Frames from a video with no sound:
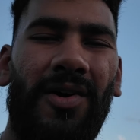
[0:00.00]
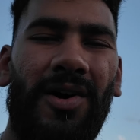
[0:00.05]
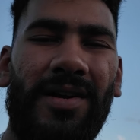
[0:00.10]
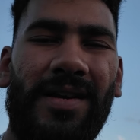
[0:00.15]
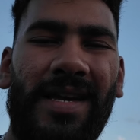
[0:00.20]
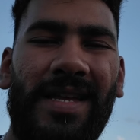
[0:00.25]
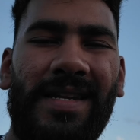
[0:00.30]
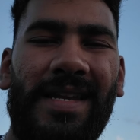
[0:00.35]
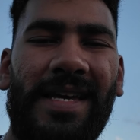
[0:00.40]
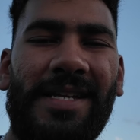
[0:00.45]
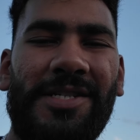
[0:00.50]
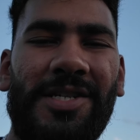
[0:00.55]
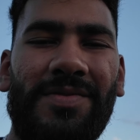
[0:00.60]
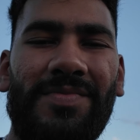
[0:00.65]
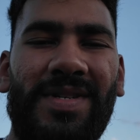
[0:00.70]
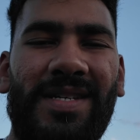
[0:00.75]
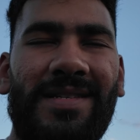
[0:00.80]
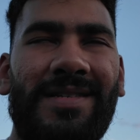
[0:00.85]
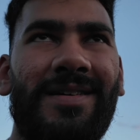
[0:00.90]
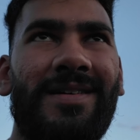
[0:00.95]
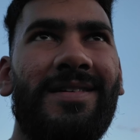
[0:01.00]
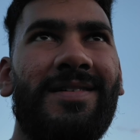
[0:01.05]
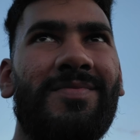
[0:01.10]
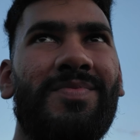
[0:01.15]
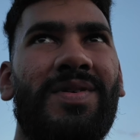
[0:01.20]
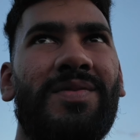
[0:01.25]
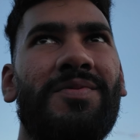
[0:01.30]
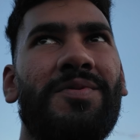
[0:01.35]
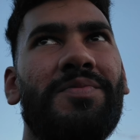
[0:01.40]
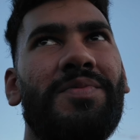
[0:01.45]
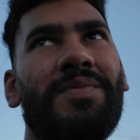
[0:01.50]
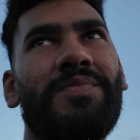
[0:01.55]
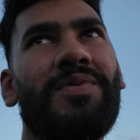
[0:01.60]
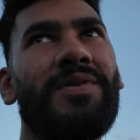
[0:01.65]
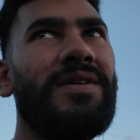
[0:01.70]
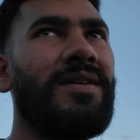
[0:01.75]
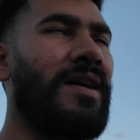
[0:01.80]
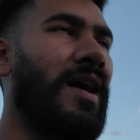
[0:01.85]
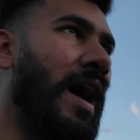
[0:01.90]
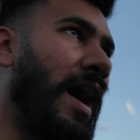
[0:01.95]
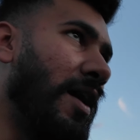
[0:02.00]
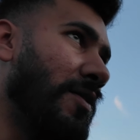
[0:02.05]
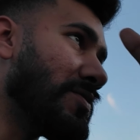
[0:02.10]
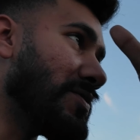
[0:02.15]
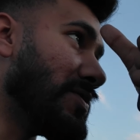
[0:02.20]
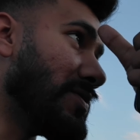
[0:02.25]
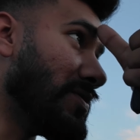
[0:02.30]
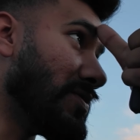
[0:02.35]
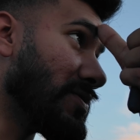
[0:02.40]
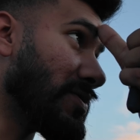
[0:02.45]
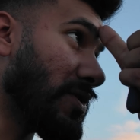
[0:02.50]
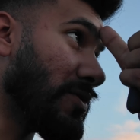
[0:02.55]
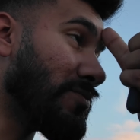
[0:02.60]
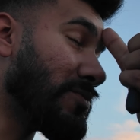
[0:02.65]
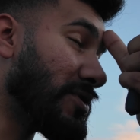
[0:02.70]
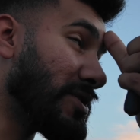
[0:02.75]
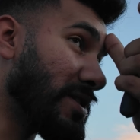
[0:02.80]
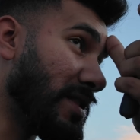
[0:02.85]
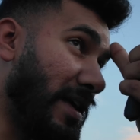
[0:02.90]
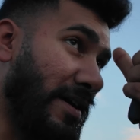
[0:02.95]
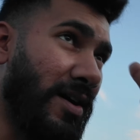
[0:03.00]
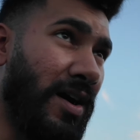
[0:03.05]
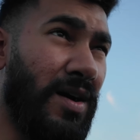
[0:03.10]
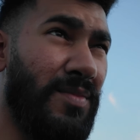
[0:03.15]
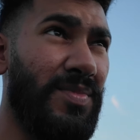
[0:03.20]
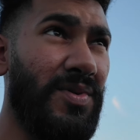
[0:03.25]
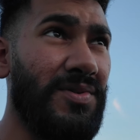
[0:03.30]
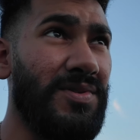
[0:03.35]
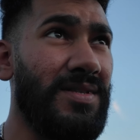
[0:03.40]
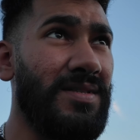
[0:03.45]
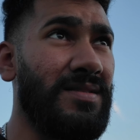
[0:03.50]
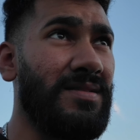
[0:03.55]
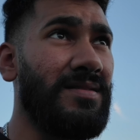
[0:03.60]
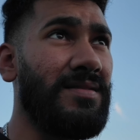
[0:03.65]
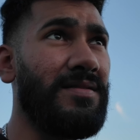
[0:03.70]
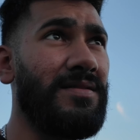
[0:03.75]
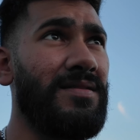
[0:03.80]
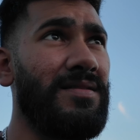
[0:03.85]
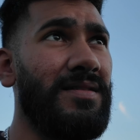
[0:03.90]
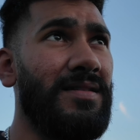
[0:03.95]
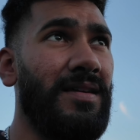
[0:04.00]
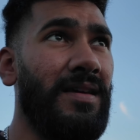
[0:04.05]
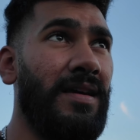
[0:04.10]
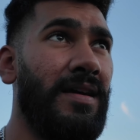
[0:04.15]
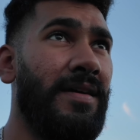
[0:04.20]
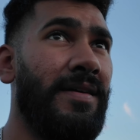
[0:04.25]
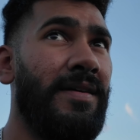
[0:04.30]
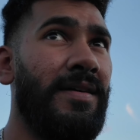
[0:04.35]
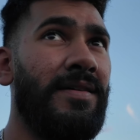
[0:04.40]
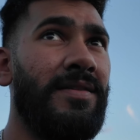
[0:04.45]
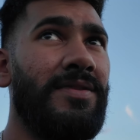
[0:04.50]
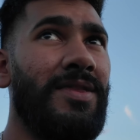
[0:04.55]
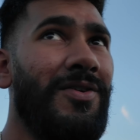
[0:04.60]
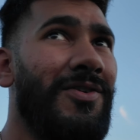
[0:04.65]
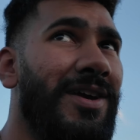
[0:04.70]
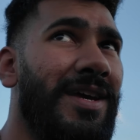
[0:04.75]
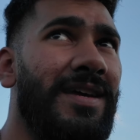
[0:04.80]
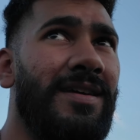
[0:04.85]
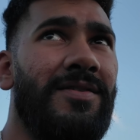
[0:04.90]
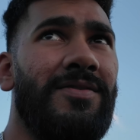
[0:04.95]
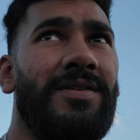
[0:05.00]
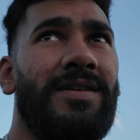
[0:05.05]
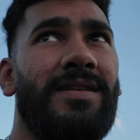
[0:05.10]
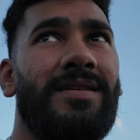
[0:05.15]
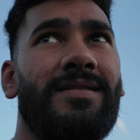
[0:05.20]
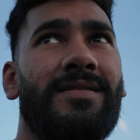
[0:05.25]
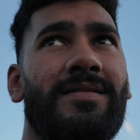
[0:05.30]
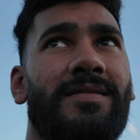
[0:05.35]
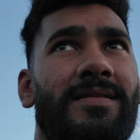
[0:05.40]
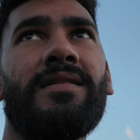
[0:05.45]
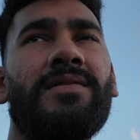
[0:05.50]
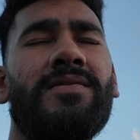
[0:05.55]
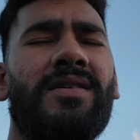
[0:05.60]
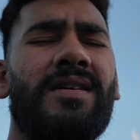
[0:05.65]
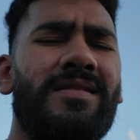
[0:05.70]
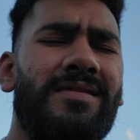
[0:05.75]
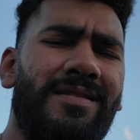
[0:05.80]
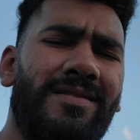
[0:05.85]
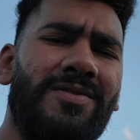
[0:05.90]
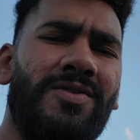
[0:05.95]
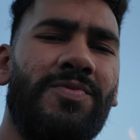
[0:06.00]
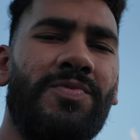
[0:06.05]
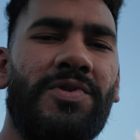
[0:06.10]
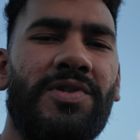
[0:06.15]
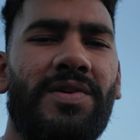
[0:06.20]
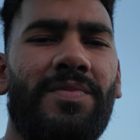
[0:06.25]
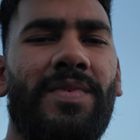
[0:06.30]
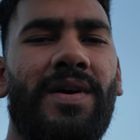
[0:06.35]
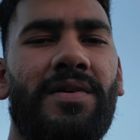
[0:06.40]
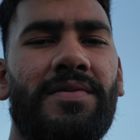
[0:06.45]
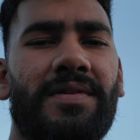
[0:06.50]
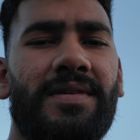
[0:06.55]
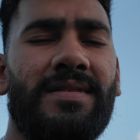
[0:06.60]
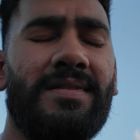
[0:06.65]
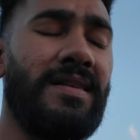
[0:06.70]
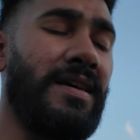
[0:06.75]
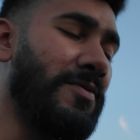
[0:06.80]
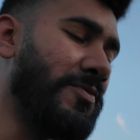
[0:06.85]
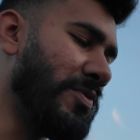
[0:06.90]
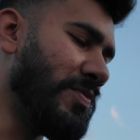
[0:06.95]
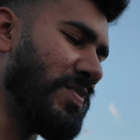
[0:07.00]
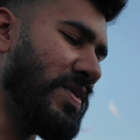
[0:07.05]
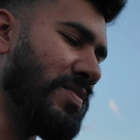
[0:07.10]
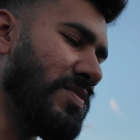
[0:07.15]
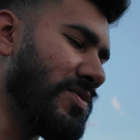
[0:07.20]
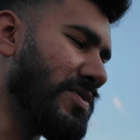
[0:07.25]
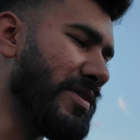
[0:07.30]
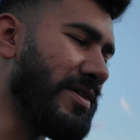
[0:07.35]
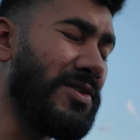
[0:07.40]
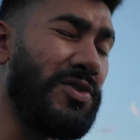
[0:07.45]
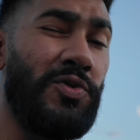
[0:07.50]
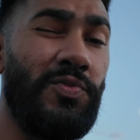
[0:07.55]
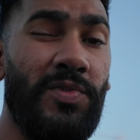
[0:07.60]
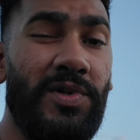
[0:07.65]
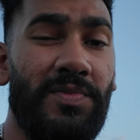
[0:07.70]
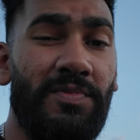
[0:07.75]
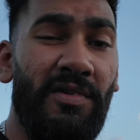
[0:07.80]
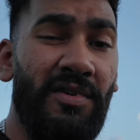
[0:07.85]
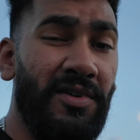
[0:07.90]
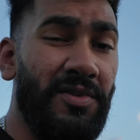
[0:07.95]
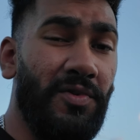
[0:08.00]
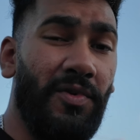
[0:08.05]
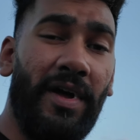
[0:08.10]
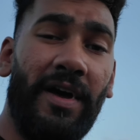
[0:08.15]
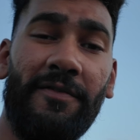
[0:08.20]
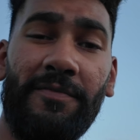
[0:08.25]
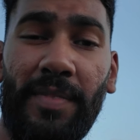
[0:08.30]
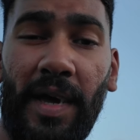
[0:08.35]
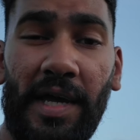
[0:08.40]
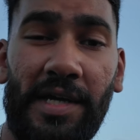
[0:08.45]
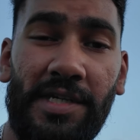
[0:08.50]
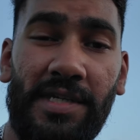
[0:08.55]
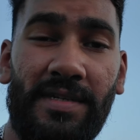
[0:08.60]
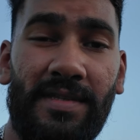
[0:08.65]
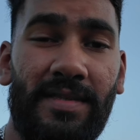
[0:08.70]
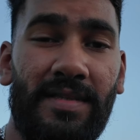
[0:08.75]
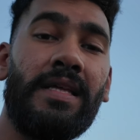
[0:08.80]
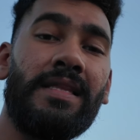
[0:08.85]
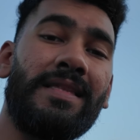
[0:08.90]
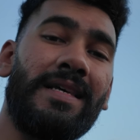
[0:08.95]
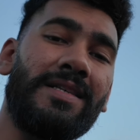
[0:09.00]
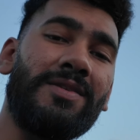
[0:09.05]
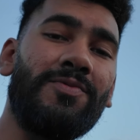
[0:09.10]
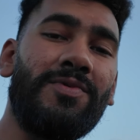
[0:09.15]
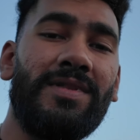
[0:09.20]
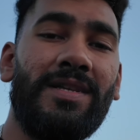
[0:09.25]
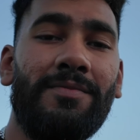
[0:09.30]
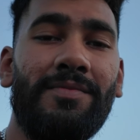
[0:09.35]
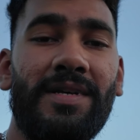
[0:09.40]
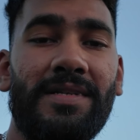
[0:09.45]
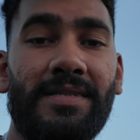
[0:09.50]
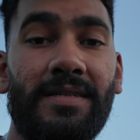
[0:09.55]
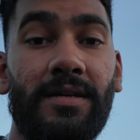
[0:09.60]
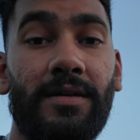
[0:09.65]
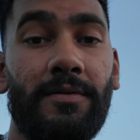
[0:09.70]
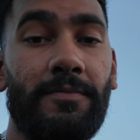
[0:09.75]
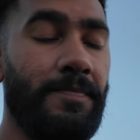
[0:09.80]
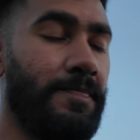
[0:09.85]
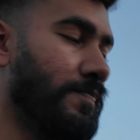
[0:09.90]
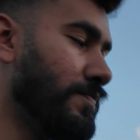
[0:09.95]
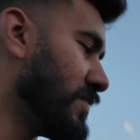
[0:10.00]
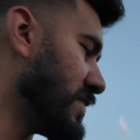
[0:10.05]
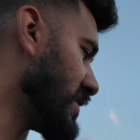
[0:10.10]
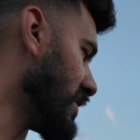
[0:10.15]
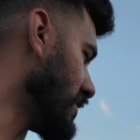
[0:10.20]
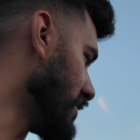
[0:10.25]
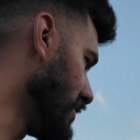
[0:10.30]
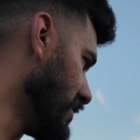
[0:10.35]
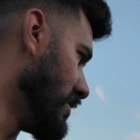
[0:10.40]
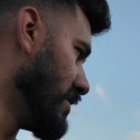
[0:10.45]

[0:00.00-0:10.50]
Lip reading: hard can nature be, dog? People be putting how-to so much. Like compost is literally 3 ingredients. You don't have to think too much about it. It's like when people think too much about it and don't have patience, that's when they mess up. So